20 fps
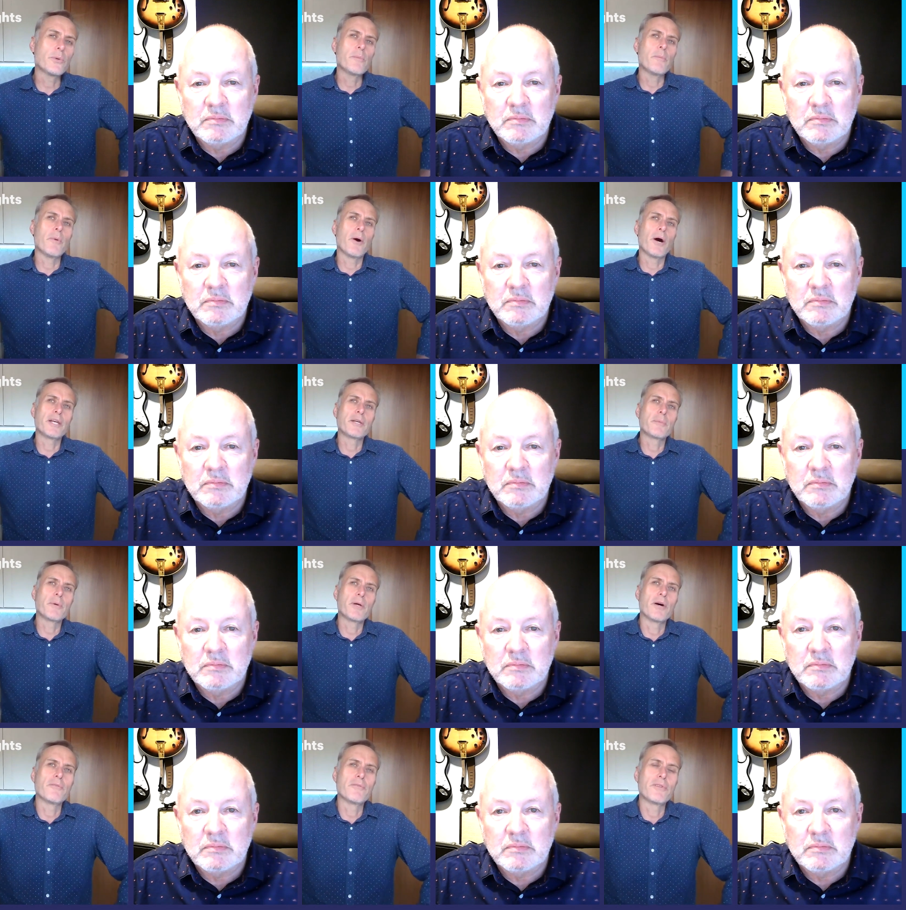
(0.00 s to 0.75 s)
Speaker 1: you're
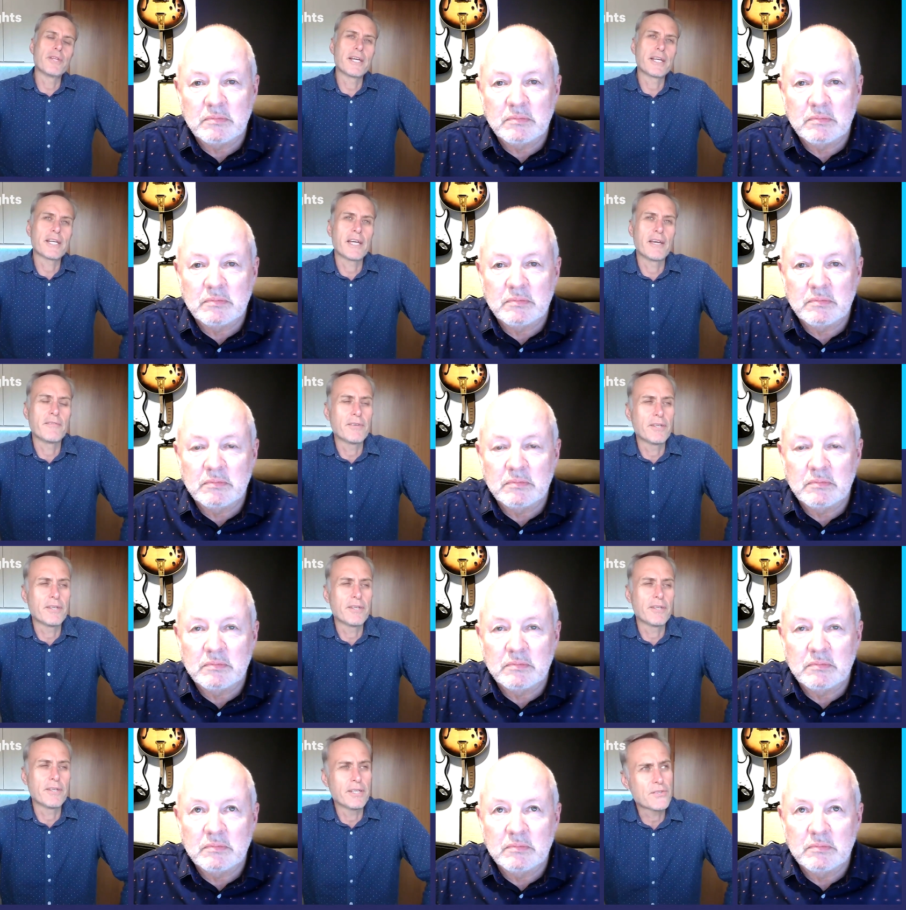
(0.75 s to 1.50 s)
reminding me of there,
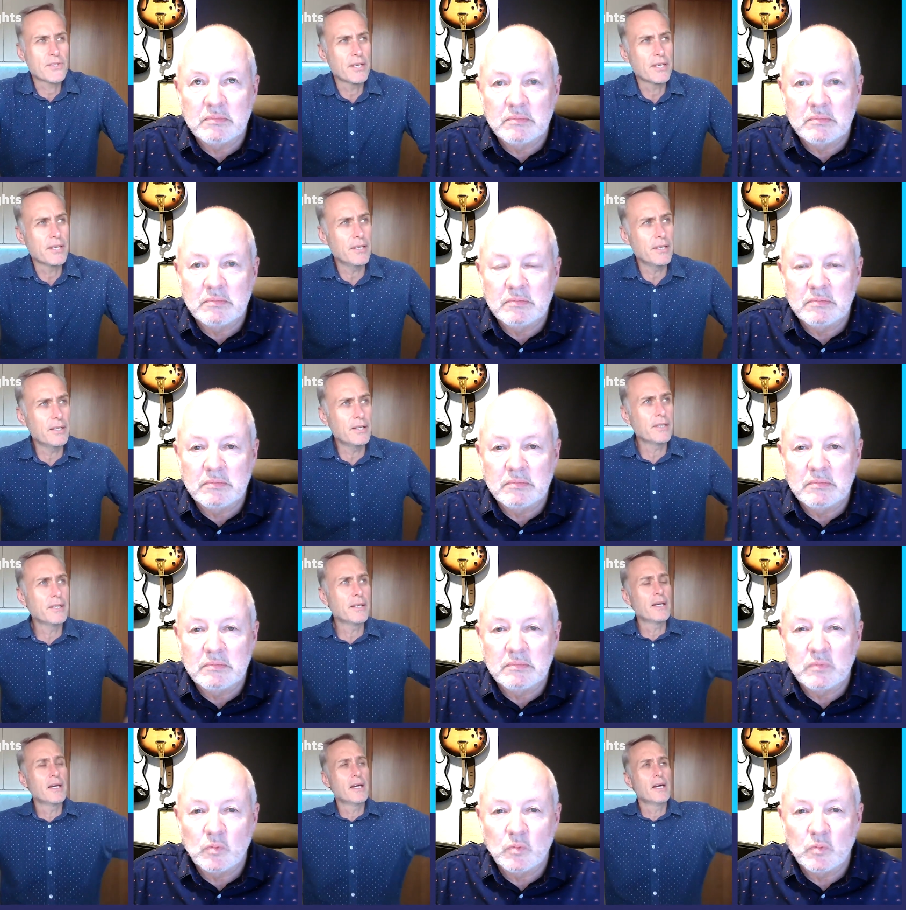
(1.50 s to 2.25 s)
Kevin, is
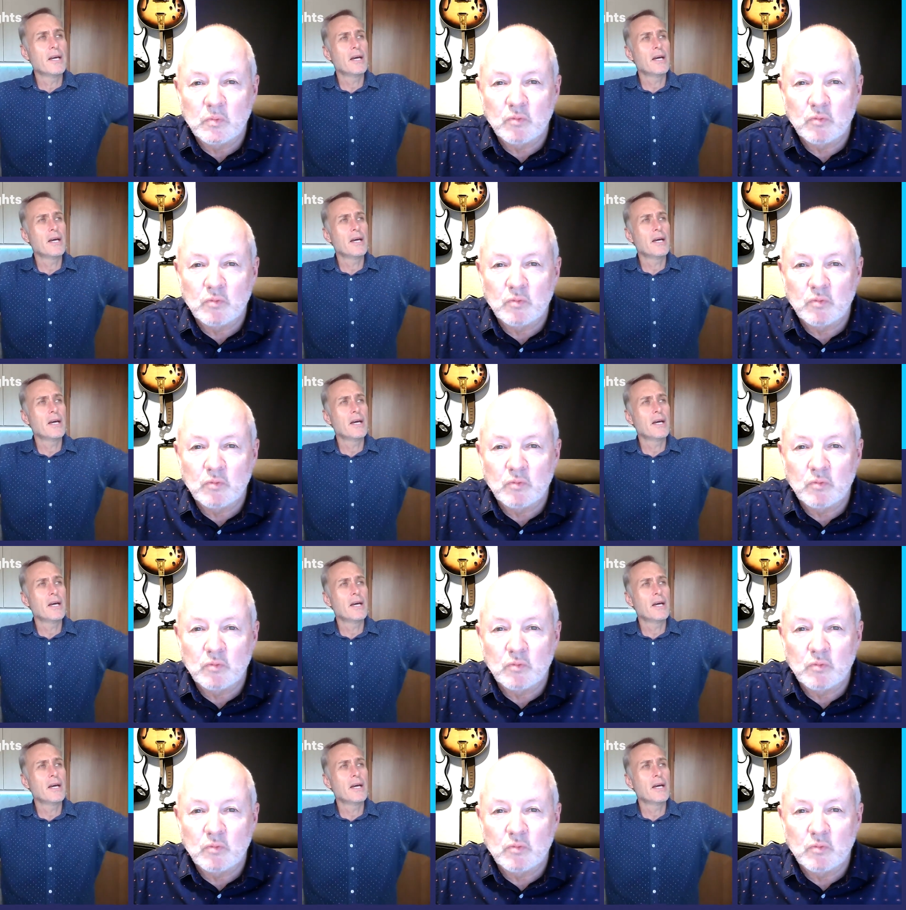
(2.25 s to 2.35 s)
that